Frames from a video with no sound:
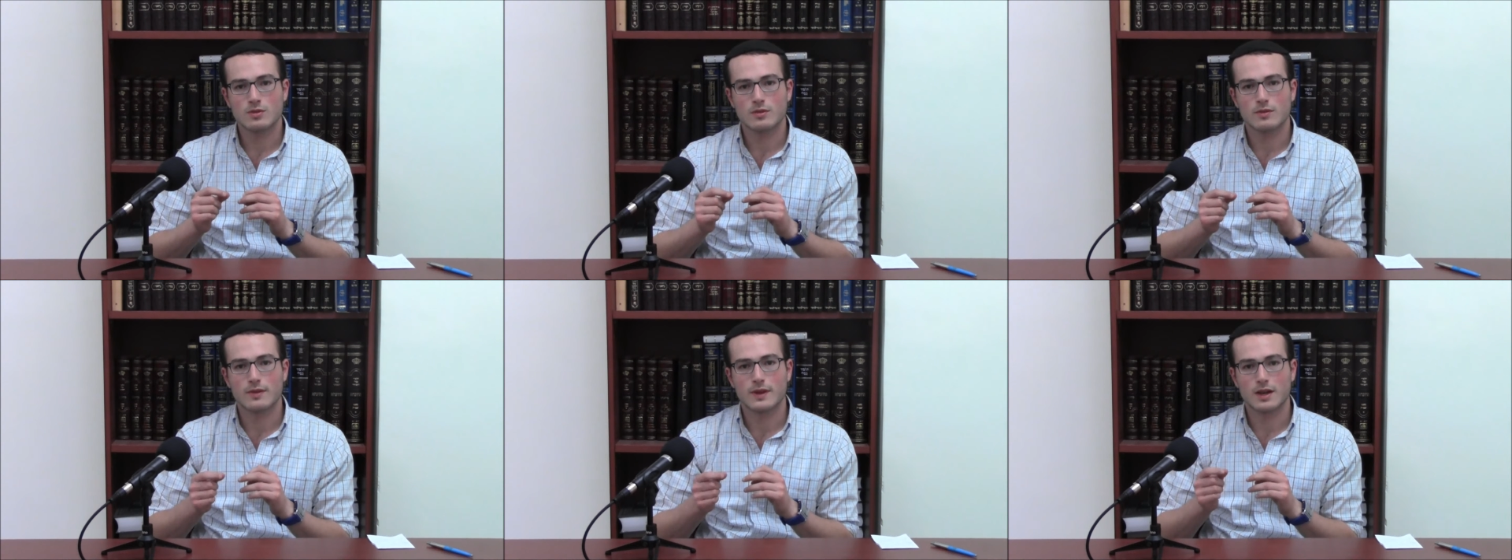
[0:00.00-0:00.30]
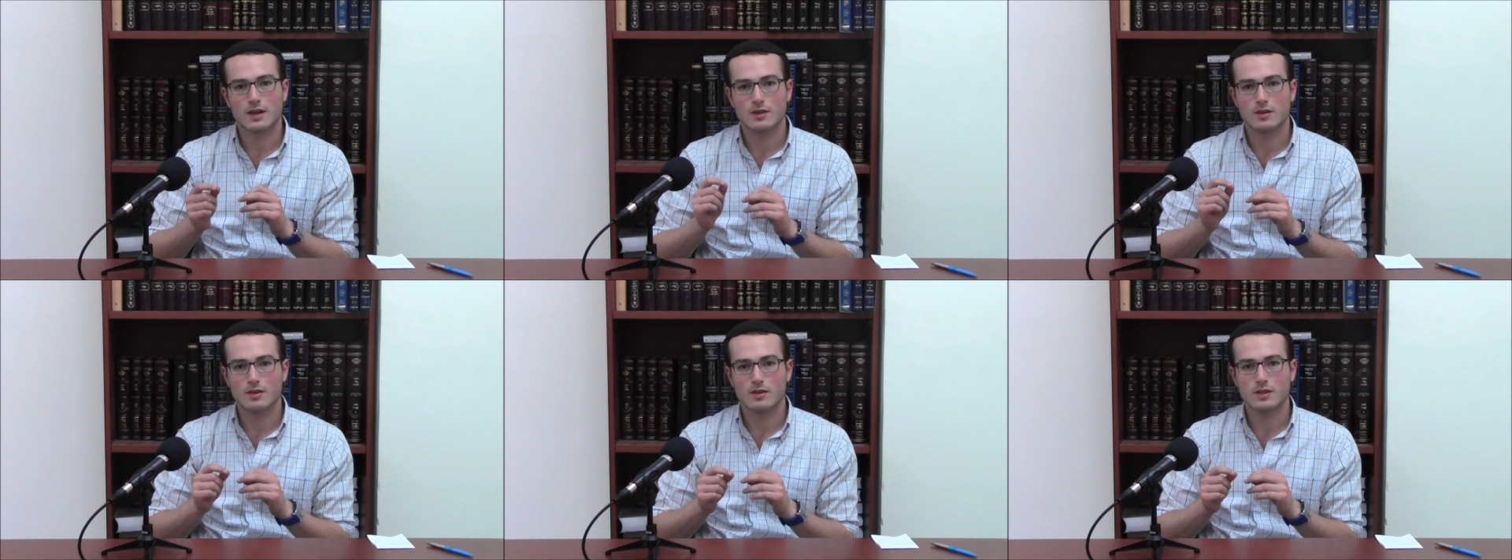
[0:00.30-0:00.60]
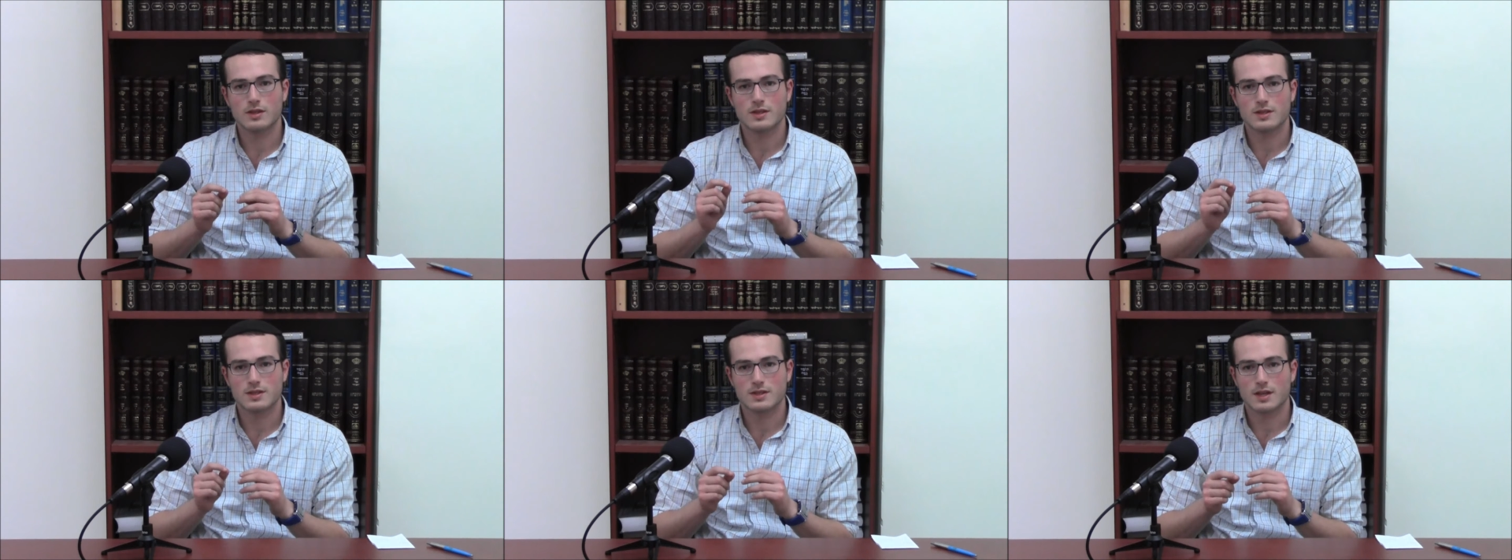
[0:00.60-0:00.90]
ve'al
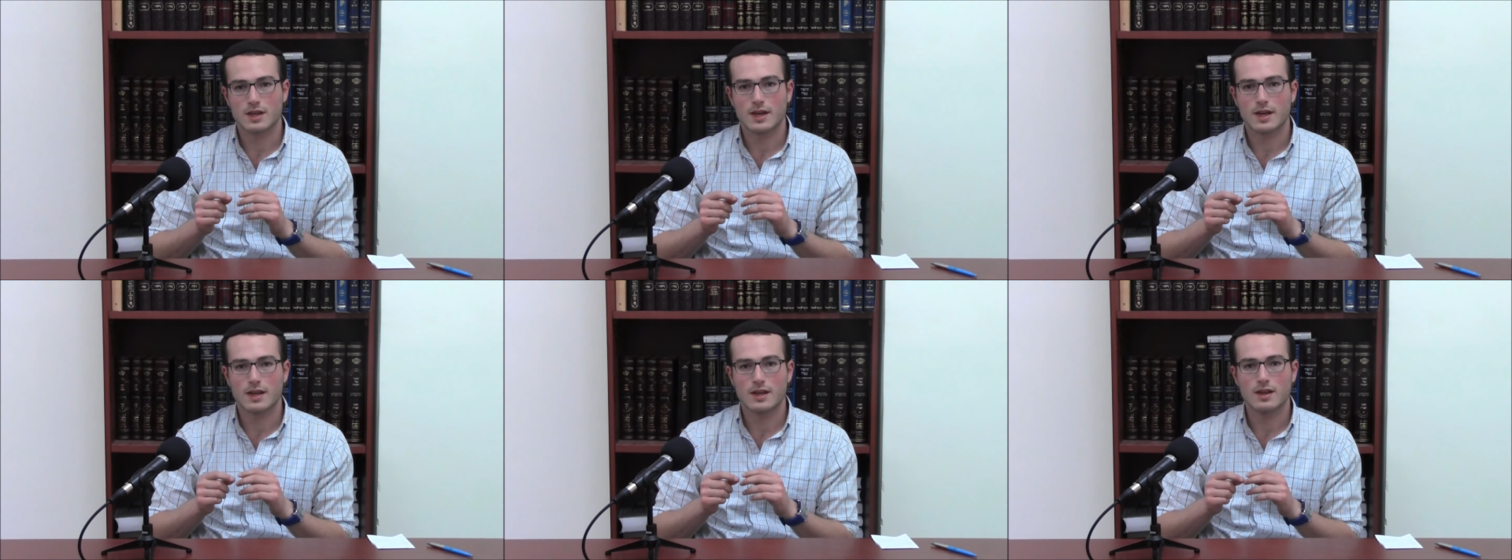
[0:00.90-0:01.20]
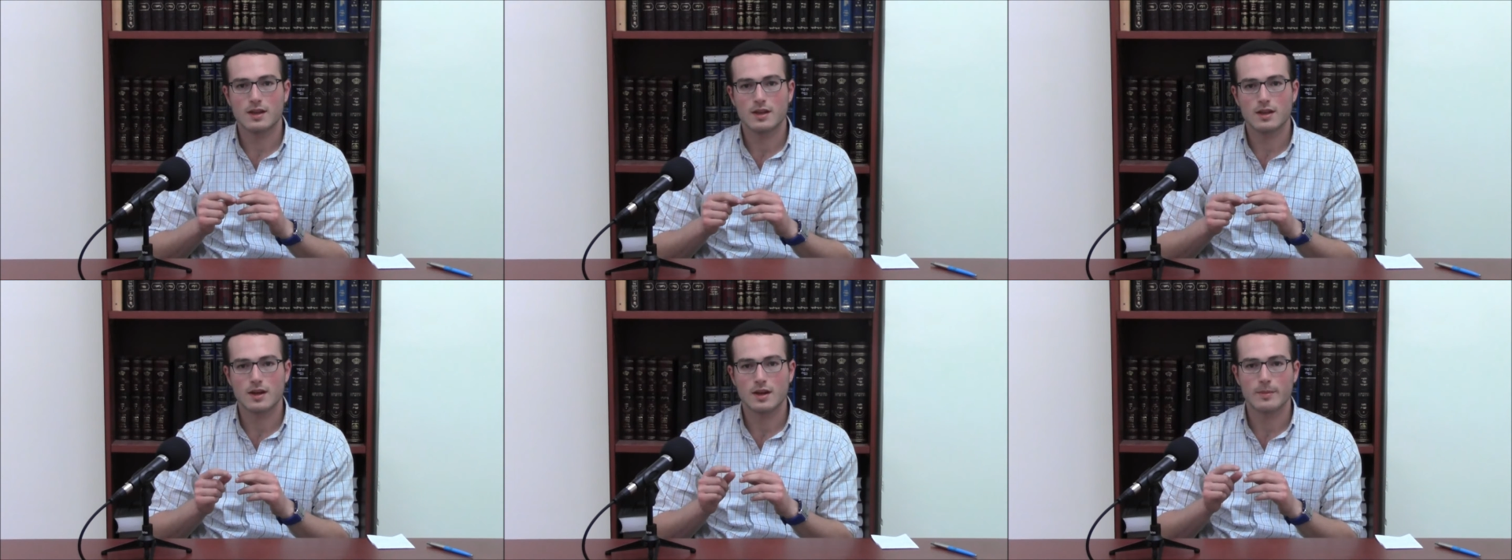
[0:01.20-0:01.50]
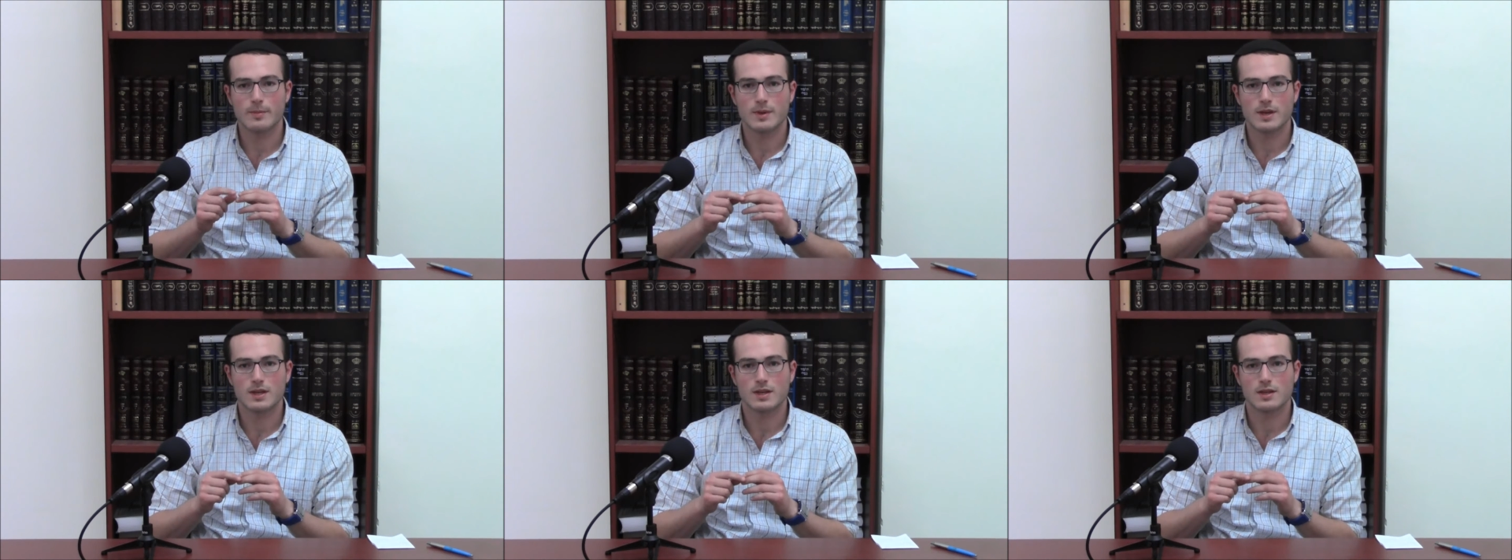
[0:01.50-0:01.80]
kol Yisrael,
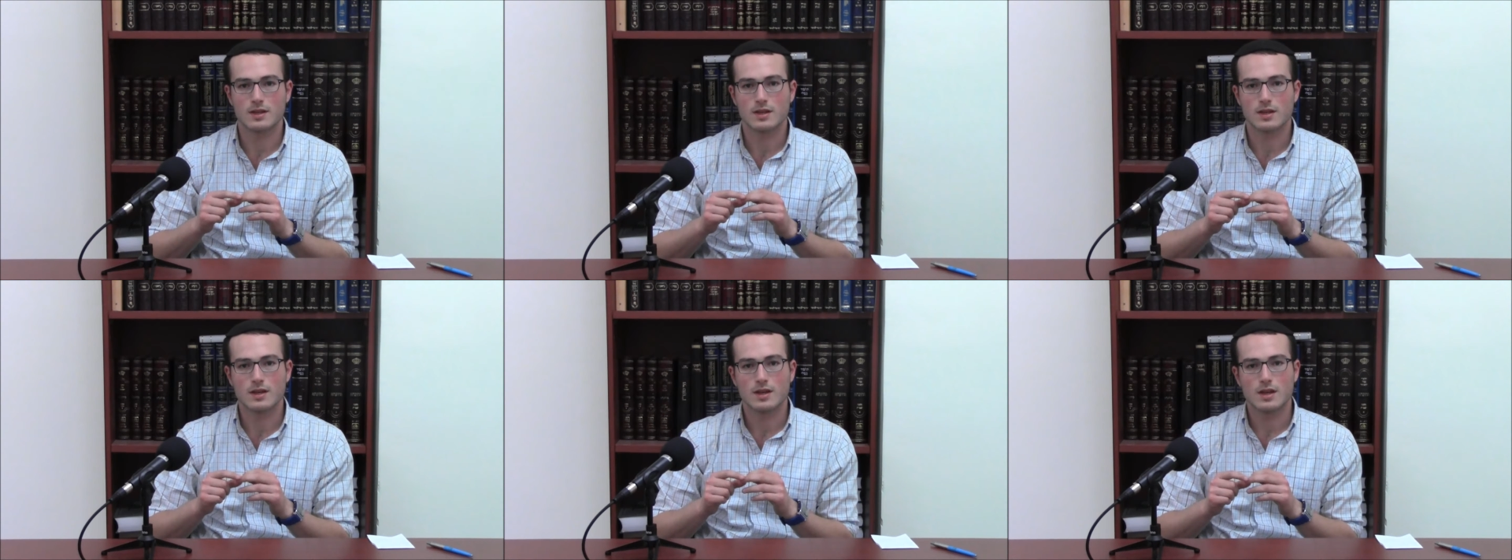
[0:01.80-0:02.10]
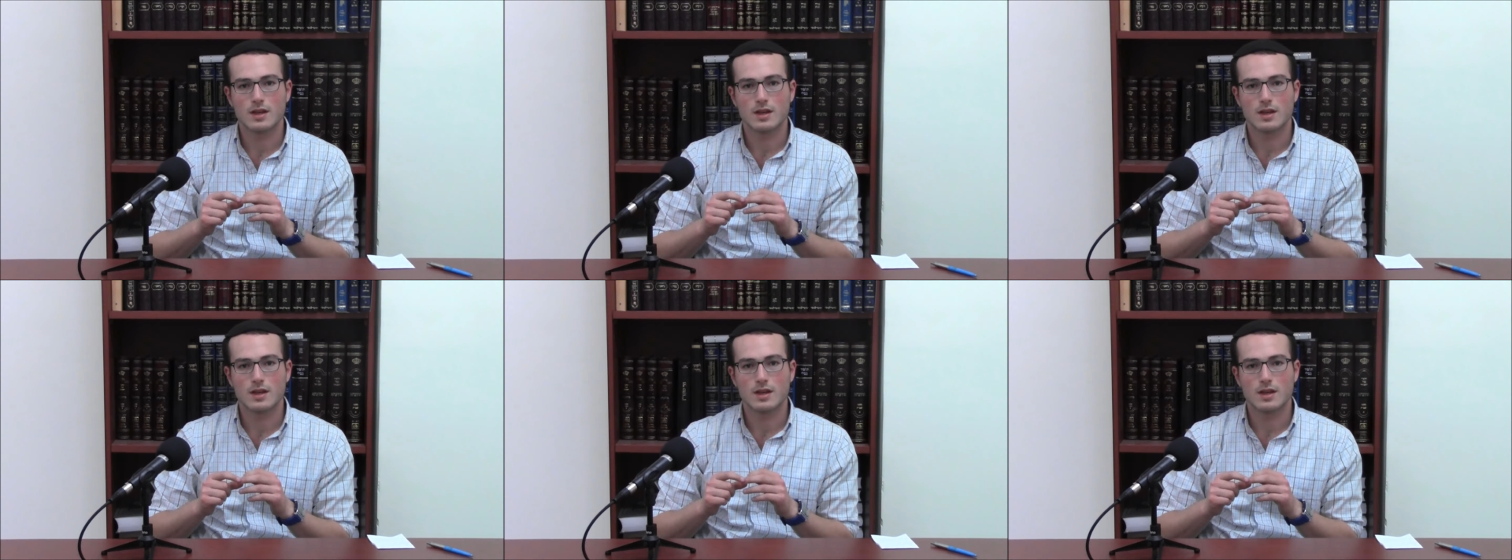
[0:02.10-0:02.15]
amen.